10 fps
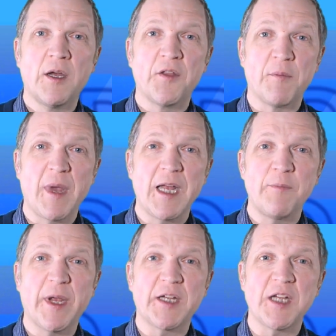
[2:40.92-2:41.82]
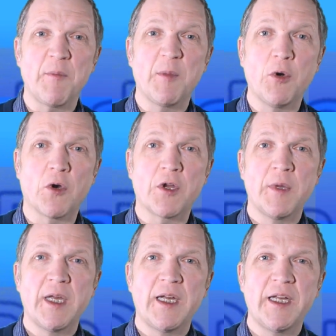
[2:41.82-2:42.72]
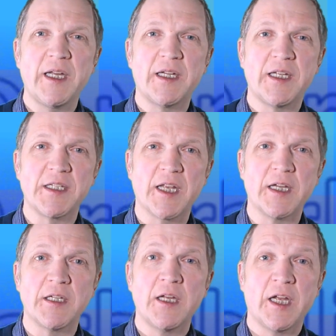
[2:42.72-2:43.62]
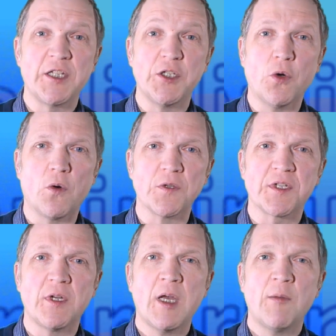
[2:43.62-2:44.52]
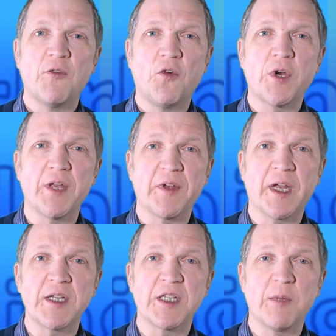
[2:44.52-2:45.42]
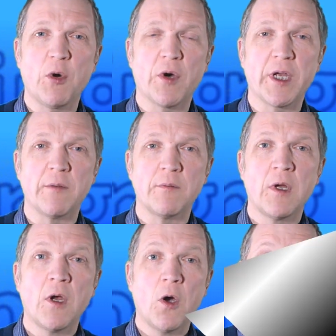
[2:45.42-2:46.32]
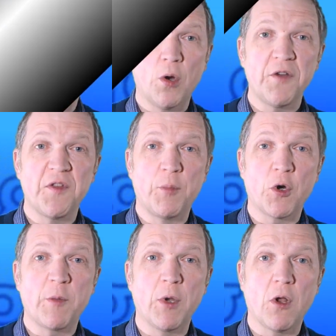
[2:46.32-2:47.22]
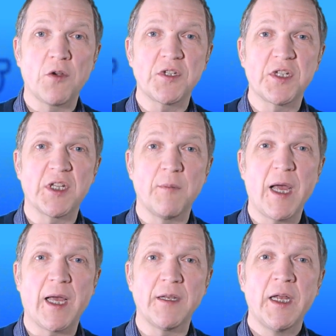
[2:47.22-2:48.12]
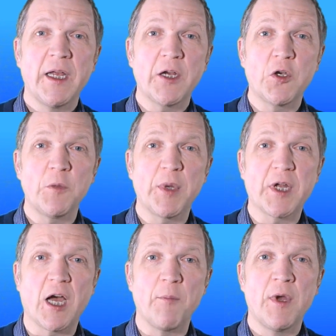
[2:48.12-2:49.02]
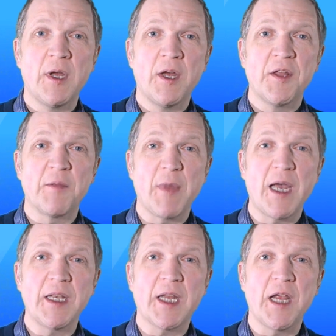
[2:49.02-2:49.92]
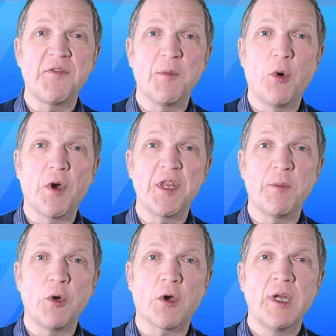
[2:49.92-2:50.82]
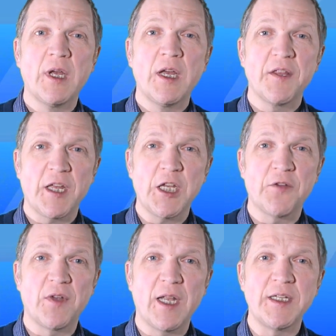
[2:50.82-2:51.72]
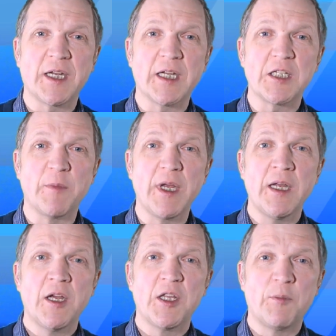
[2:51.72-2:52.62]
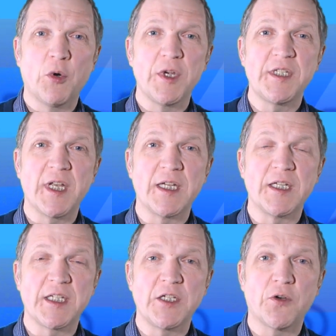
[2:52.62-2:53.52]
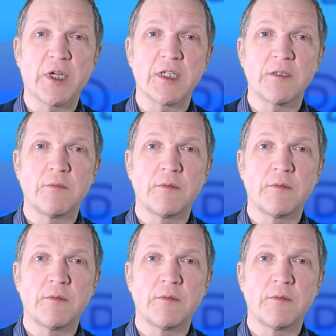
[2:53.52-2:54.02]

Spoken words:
The man picked up the book. Here, he said, it's yours, before giving it to the boy. Or if the book belongs to the man, it could become, the man gave the boy the book. Thank you for lending it to me, the boy said as he took it.